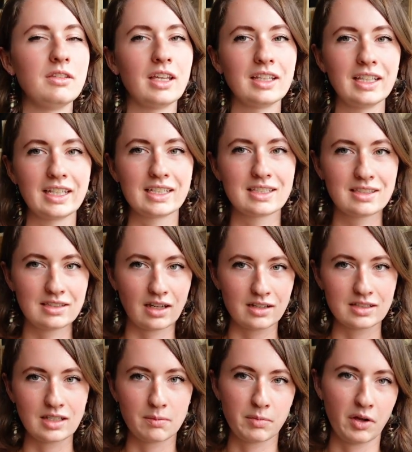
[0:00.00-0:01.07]
that like
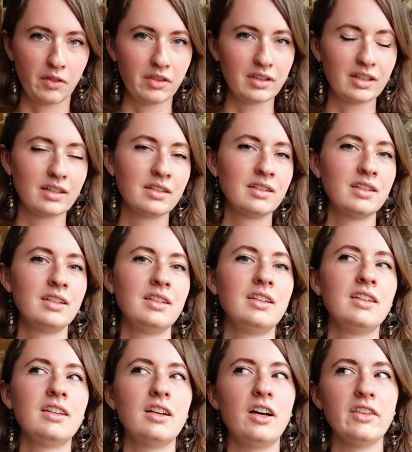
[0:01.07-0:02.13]
sucks up all
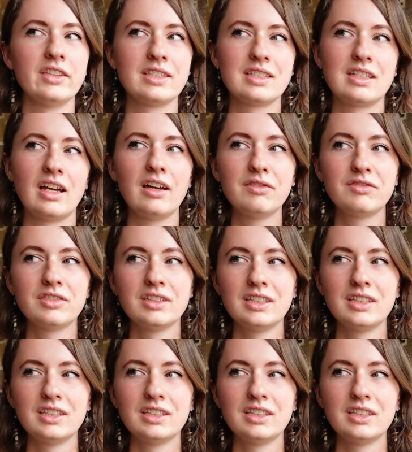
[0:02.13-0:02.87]
the stuff